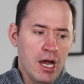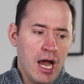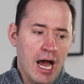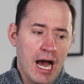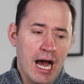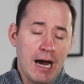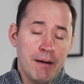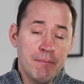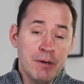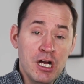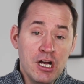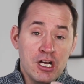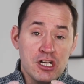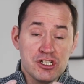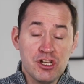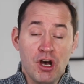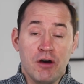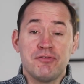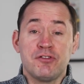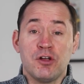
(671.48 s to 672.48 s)

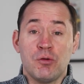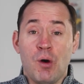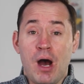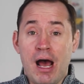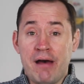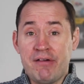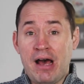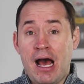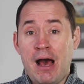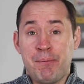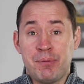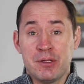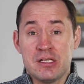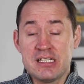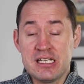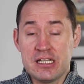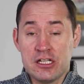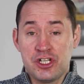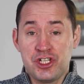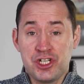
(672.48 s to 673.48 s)
Because often whatever
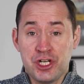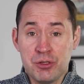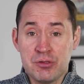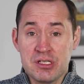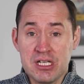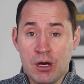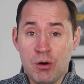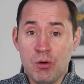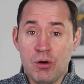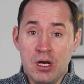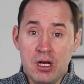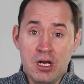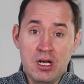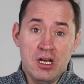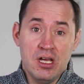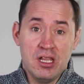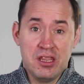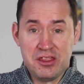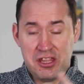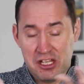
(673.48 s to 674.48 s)
happens in the shootout,
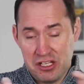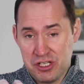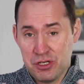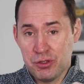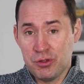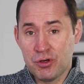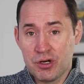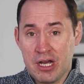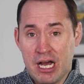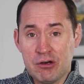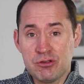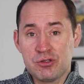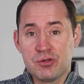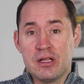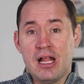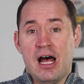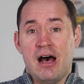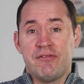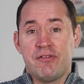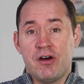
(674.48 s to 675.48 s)
the two dugouts
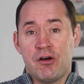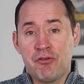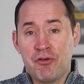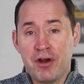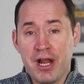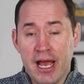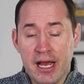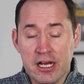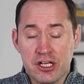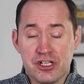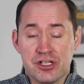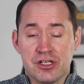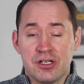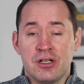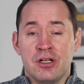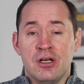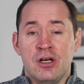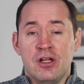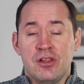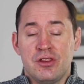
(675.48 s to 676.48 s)
will have a
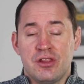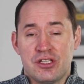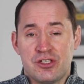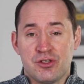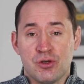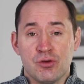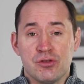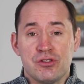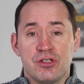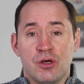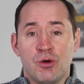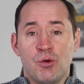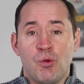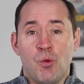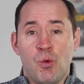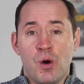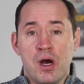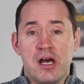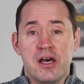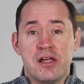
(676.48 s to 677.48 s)
reaction that's also
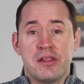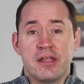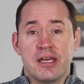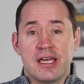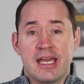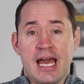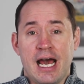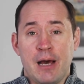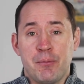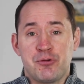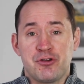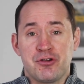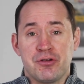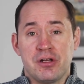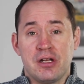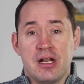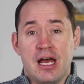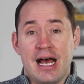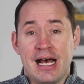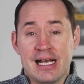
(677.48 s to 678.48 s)
worth
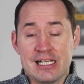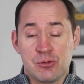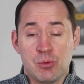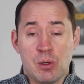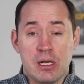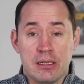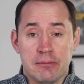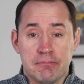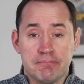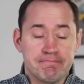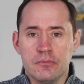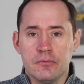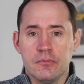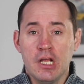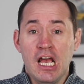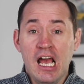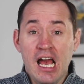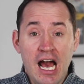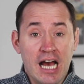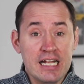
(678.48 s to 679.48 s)
capturing as well.
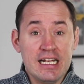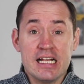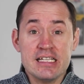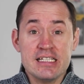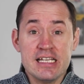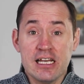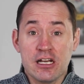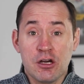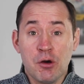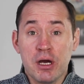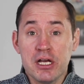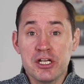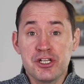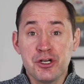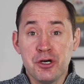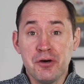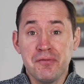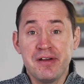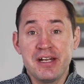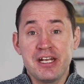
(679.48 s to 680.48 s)
And that's it, quite a
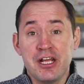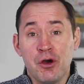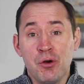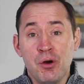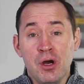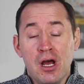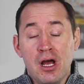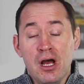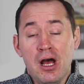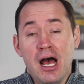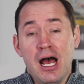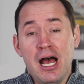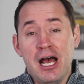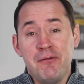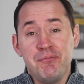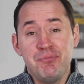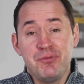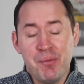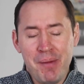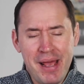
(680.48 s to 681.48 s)
short video.
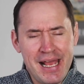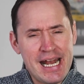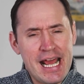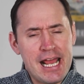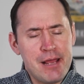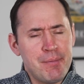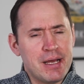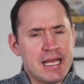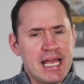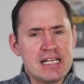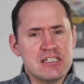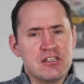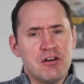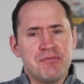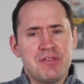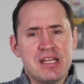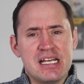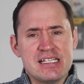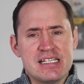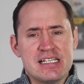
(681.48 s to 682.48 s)
The main aim, I guess,
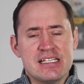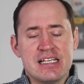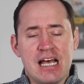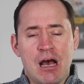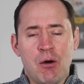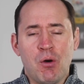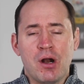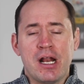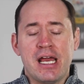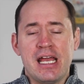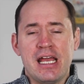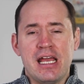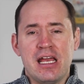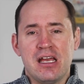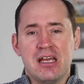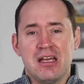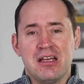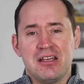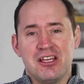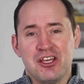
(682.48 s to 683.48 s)
of this is I want to
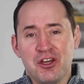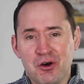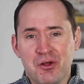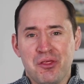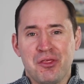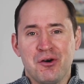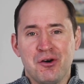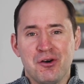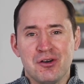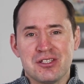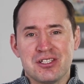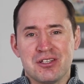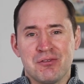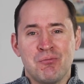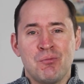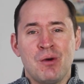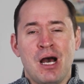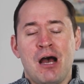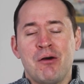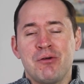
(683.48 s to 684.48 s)
hear your thoughts
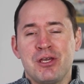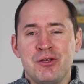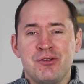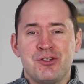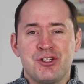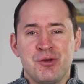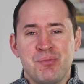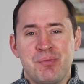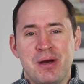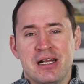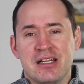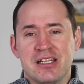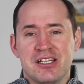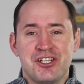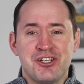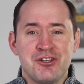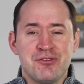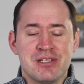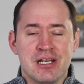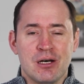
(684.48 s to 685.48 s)
on how you shoot
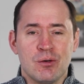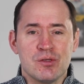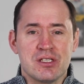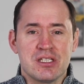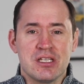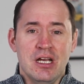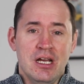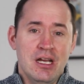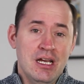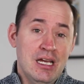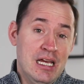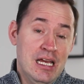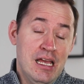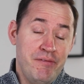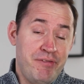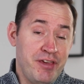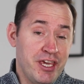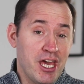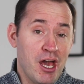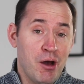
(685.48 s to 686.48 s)
penalty shootouts.
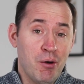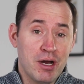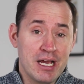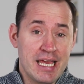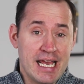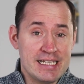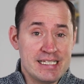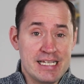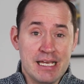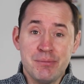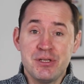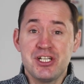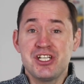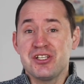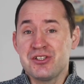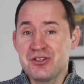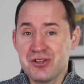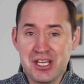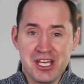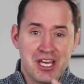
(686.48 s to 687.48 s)
If you go on Getty
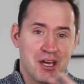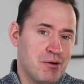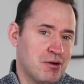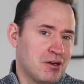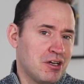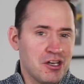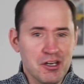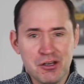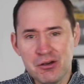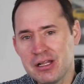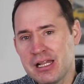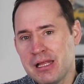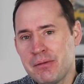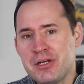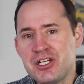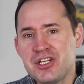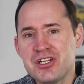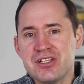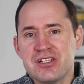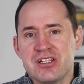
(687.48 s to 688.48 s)
Images or you go on Google
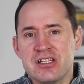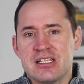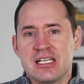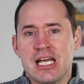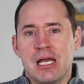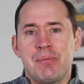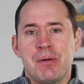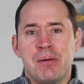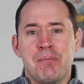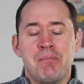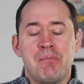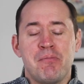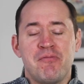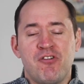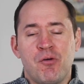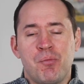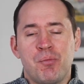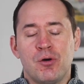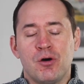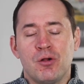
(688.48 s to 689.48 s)
Images and type in
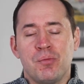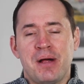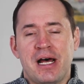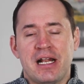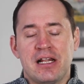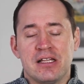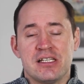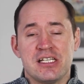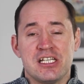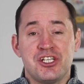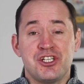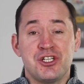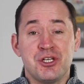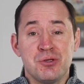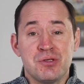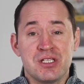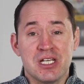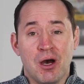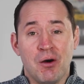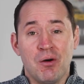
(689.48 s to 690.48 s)
football penalty
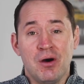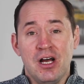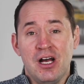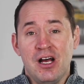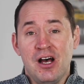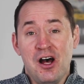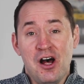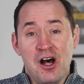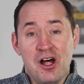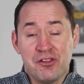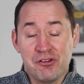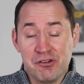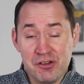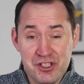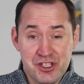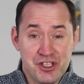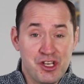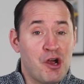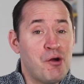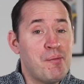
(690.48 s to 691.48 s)
shootout, there are
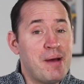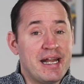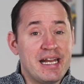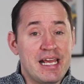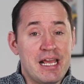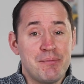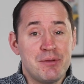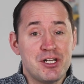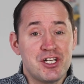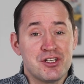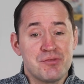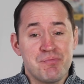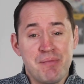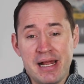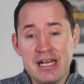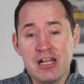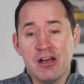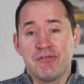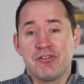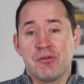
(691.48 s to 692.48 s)
so many images,
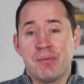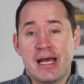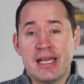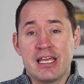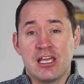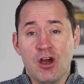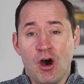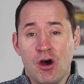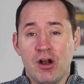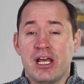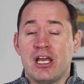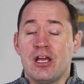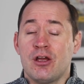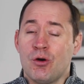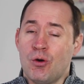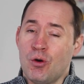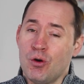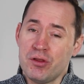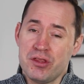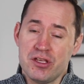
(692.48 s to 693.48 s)
many of them iconic,
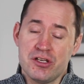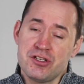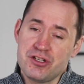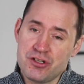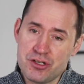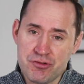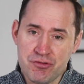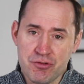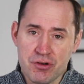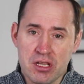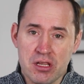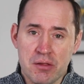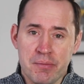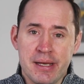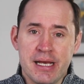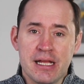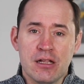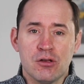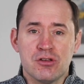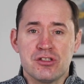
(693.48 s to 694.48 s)
others just
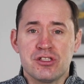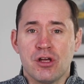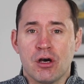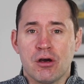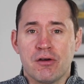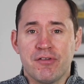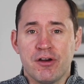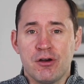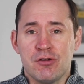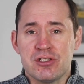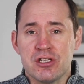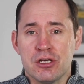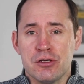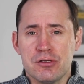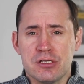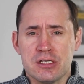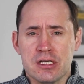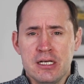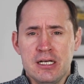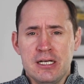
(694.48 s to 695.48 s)
run-of-the-mill or stock
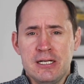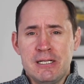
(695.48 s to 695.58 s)
photos,